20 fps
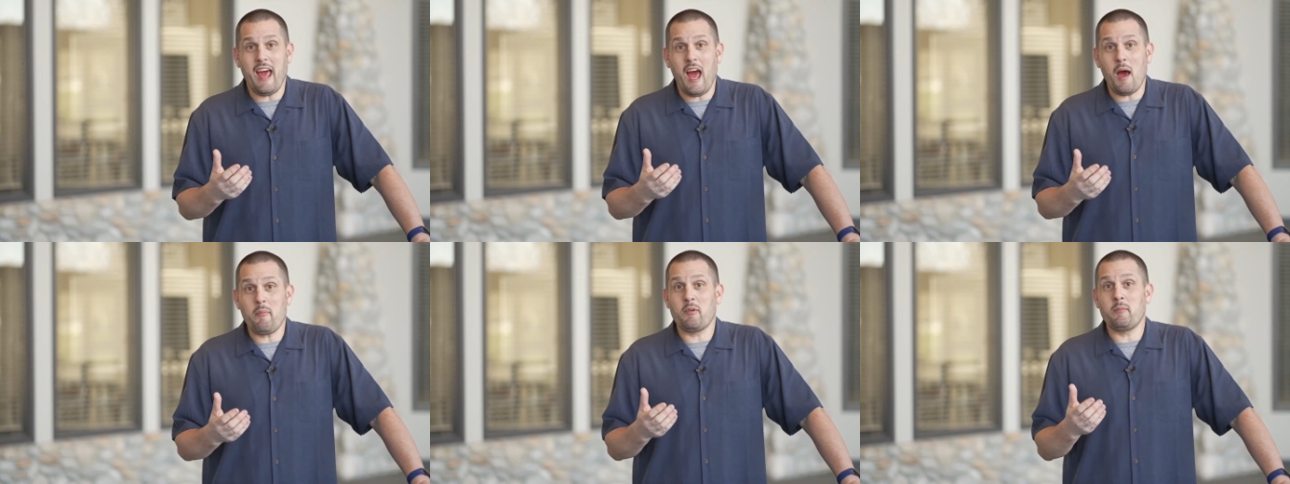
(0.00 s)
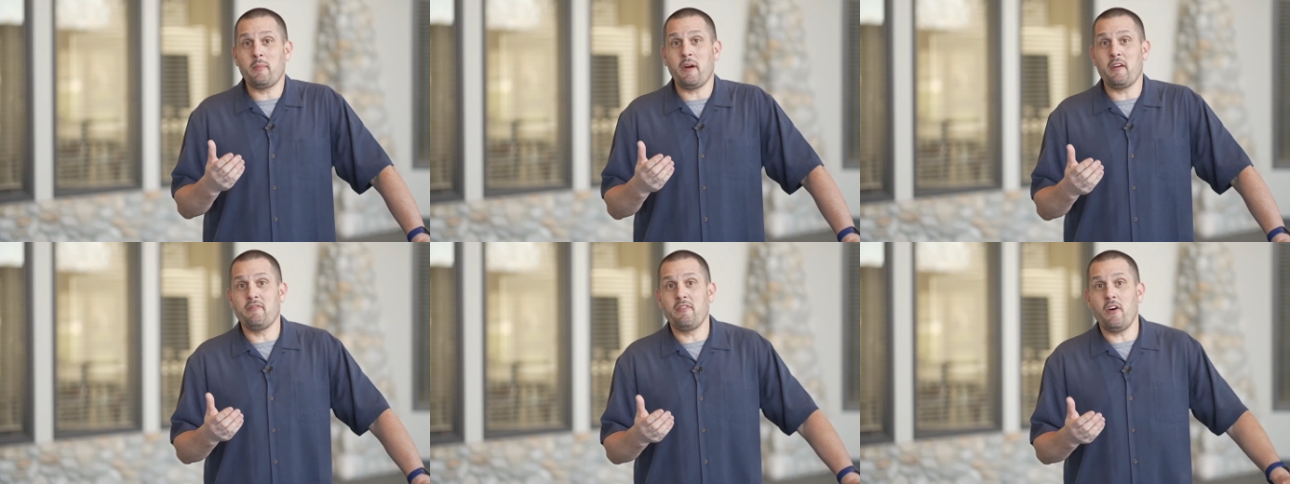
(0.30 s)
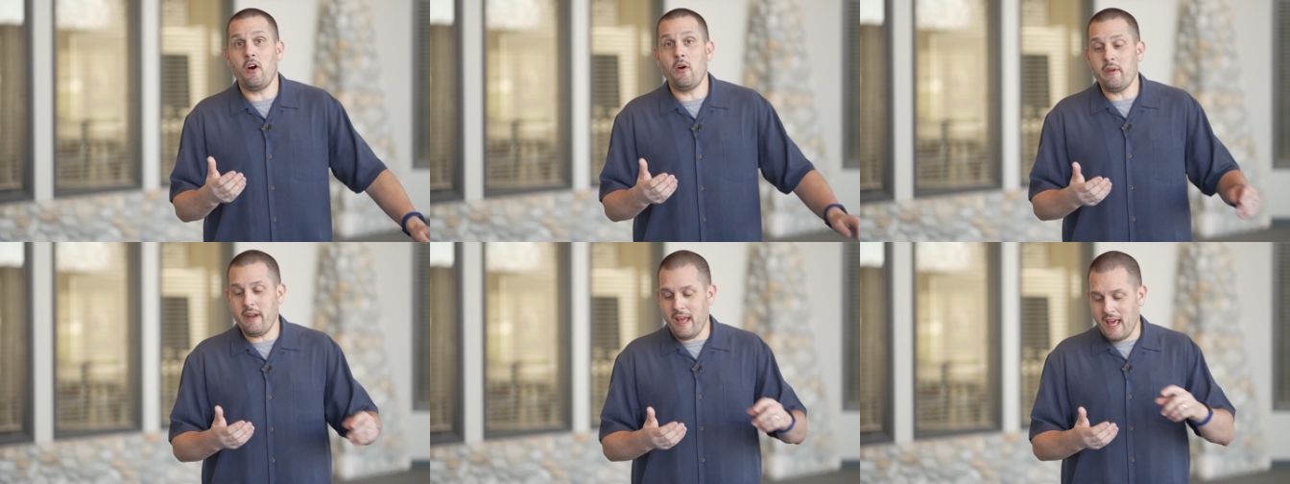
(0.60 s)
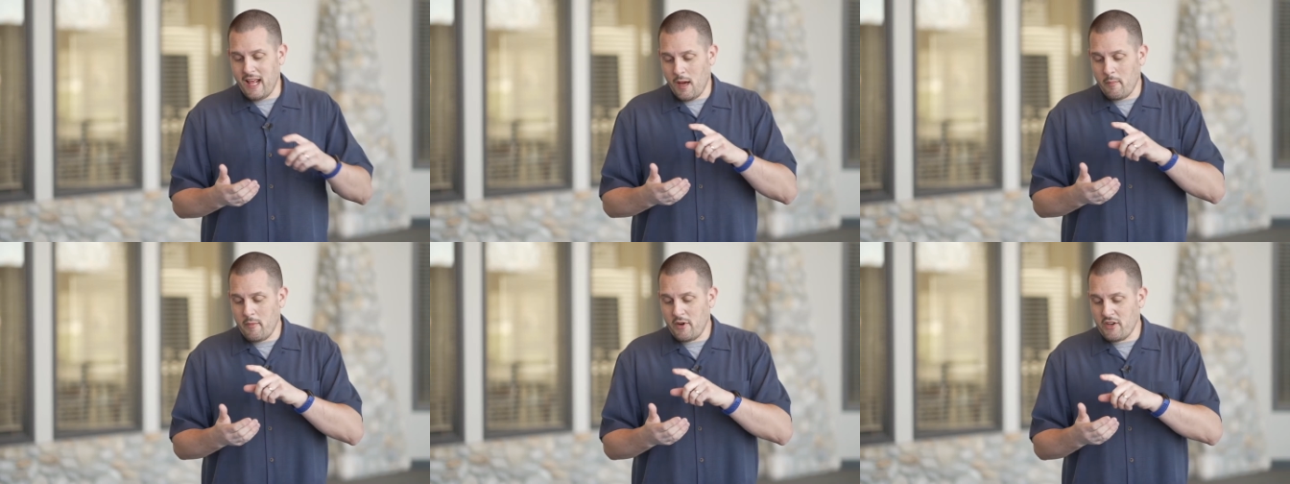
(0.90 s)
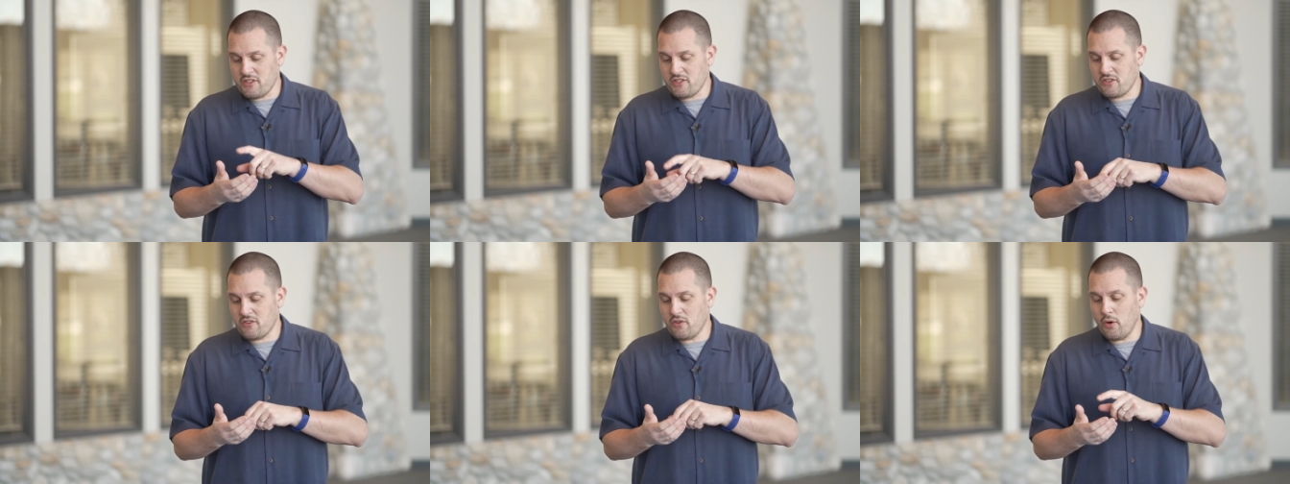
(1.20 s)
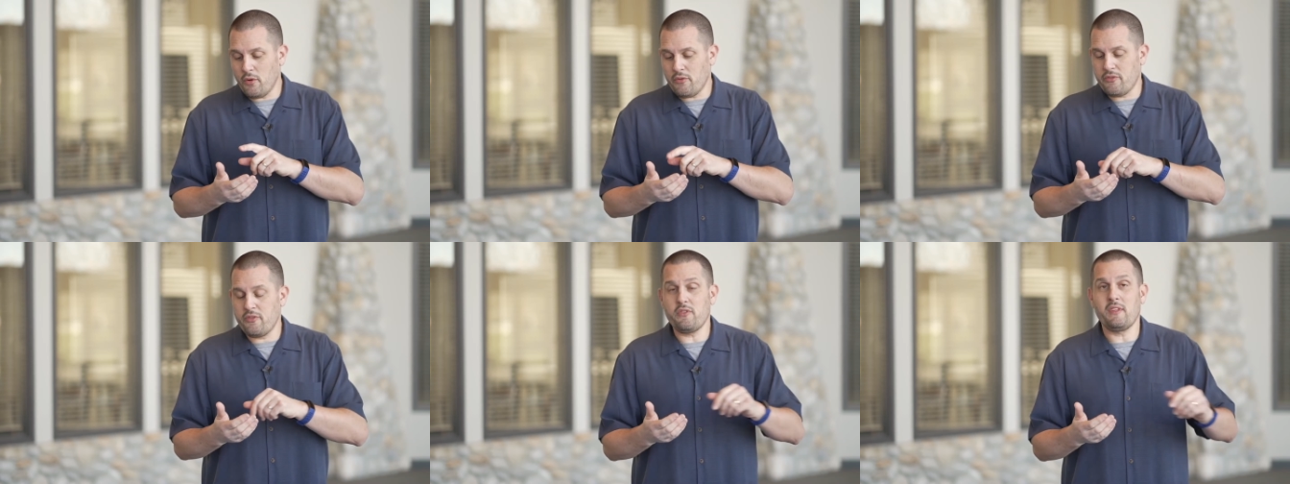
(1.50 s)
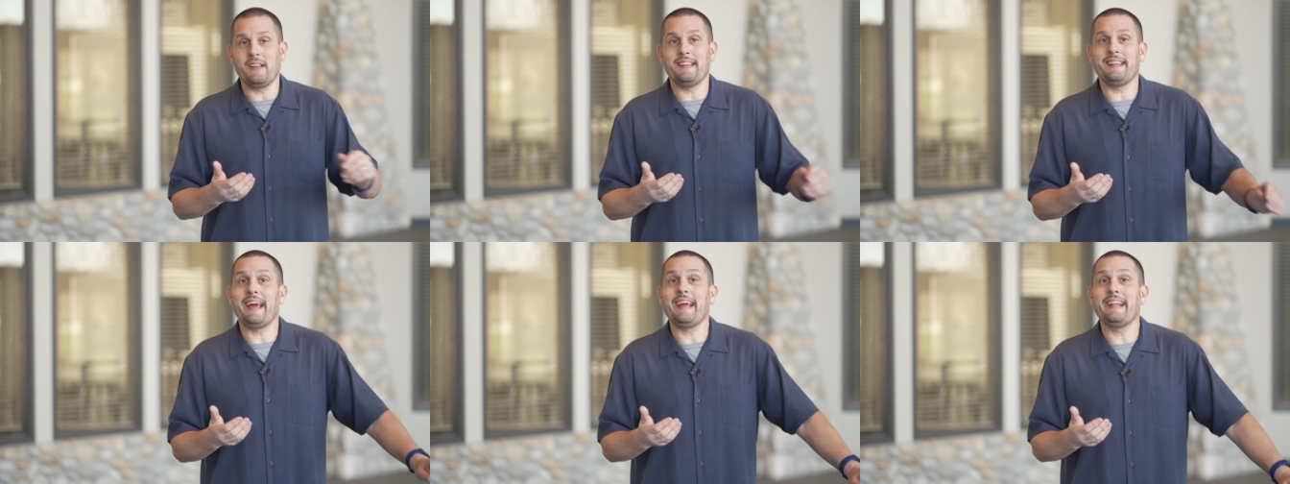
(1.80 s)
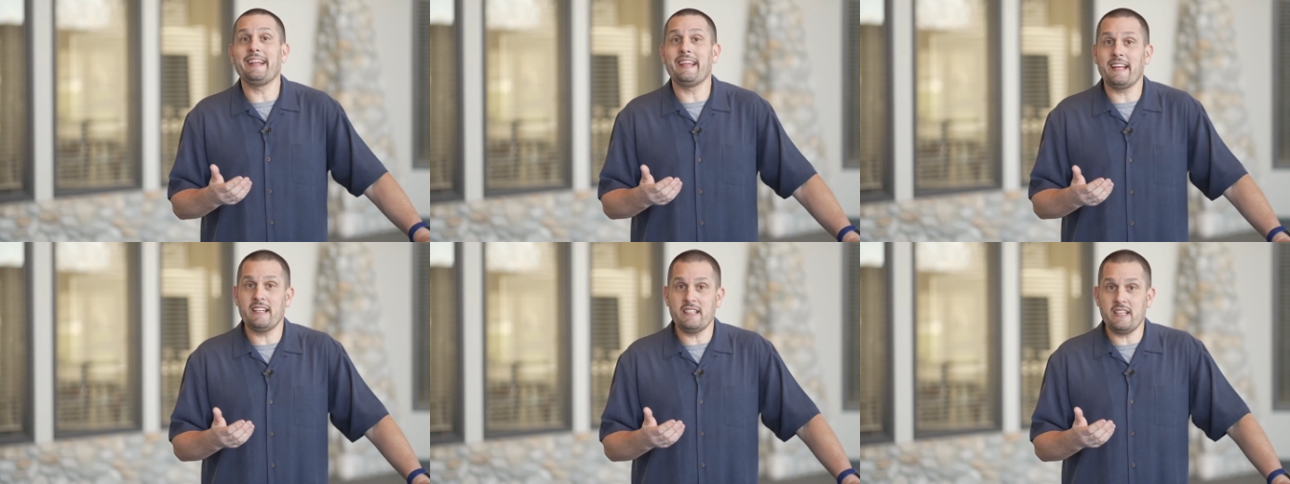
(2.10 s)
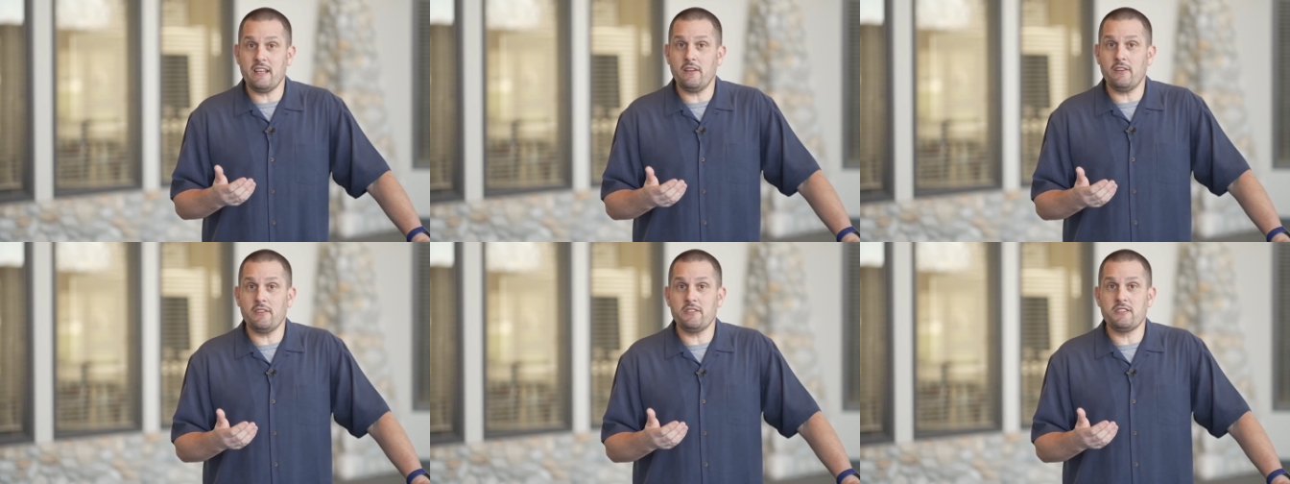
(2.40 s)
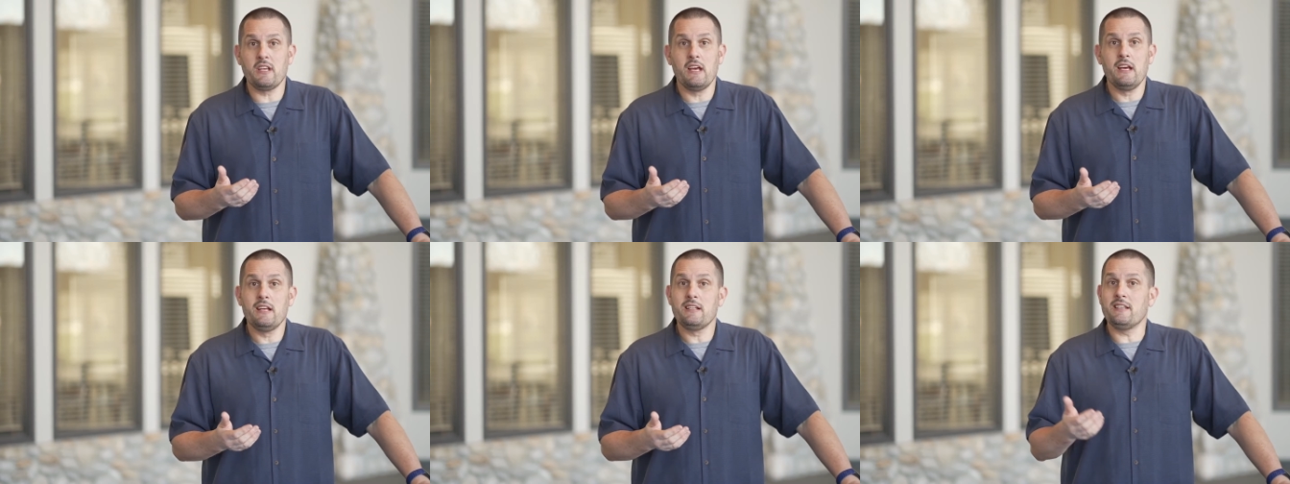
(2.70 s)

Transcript: app on my phone and I'm going to scroll through the lightning deals